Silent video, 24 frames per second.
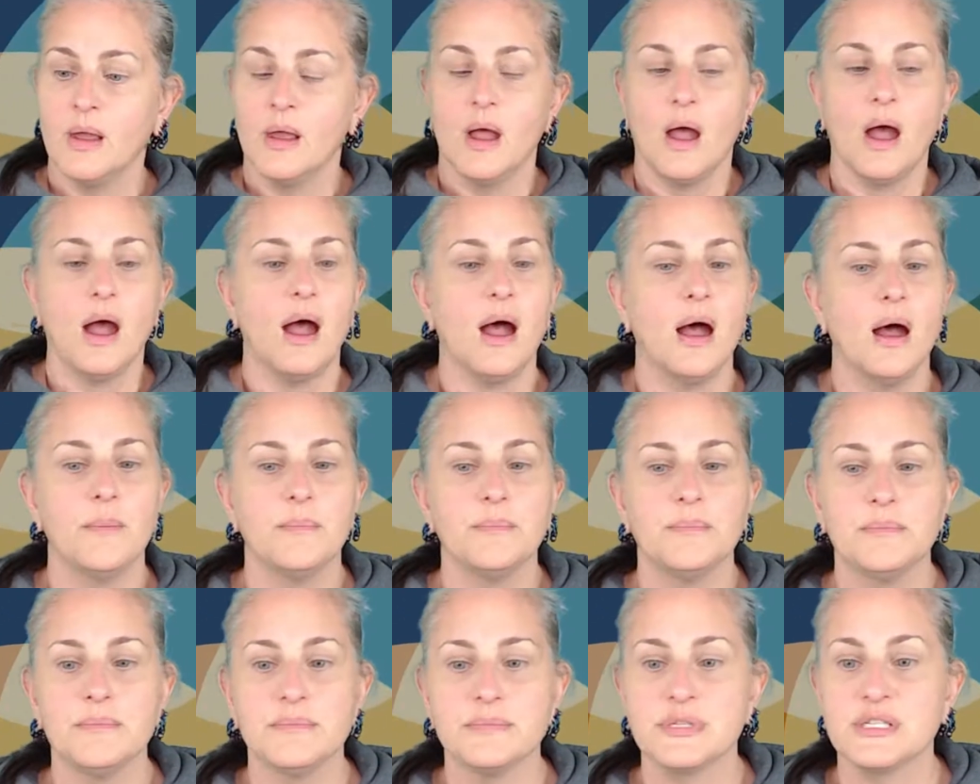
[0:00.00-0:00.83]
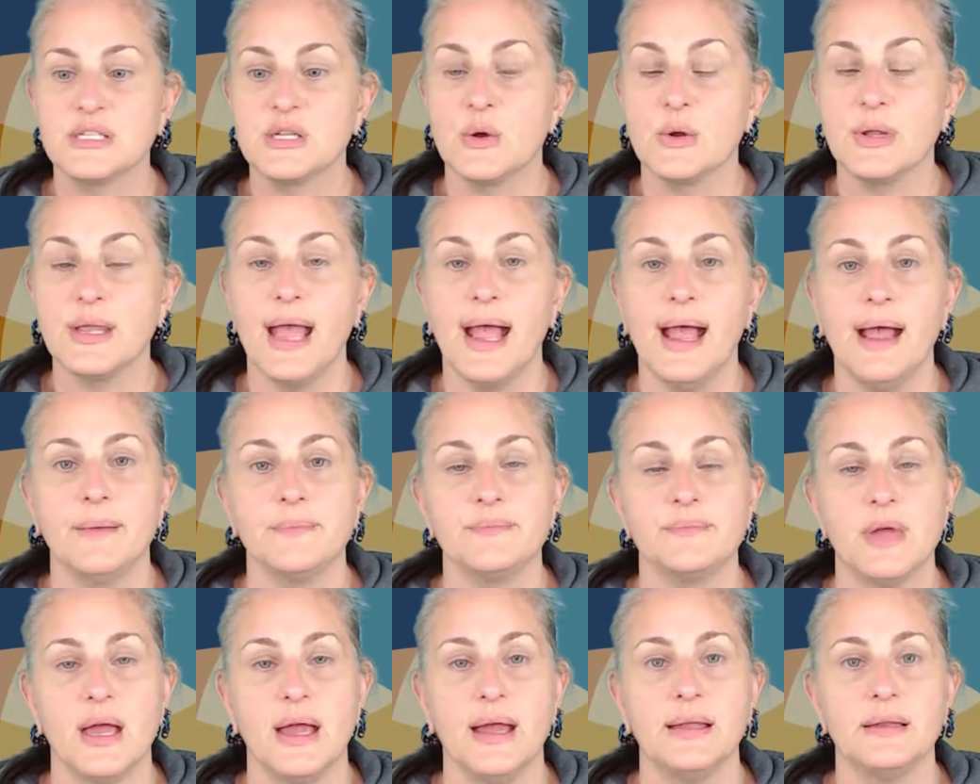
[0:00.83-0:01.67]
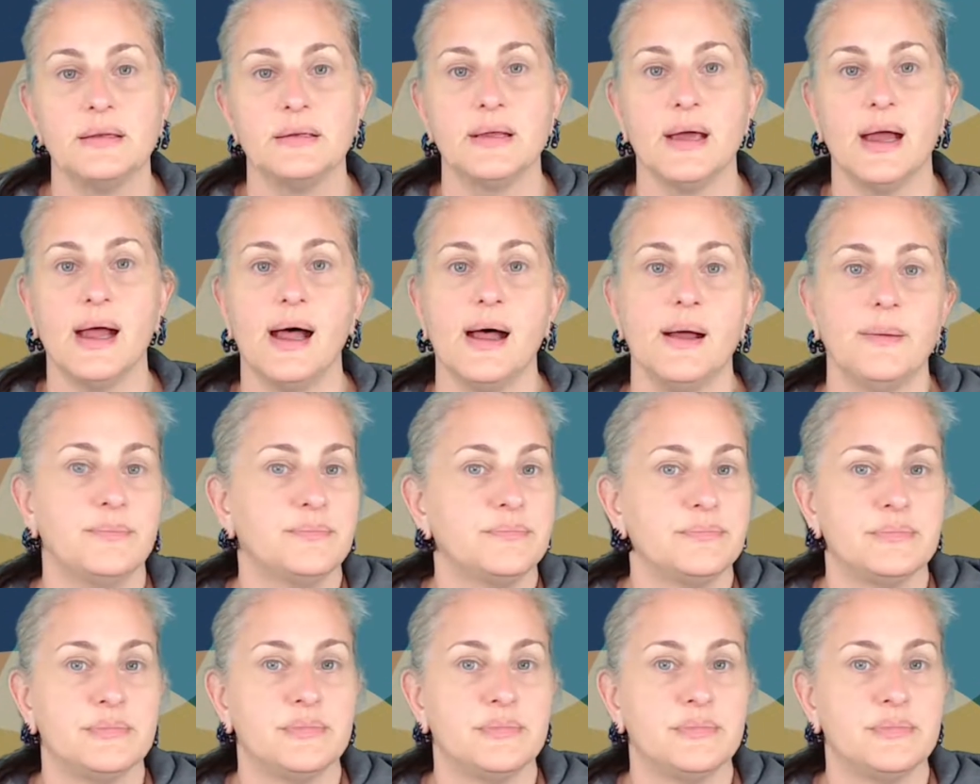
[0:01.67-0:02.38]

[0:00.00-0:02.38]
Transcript: So yeah, and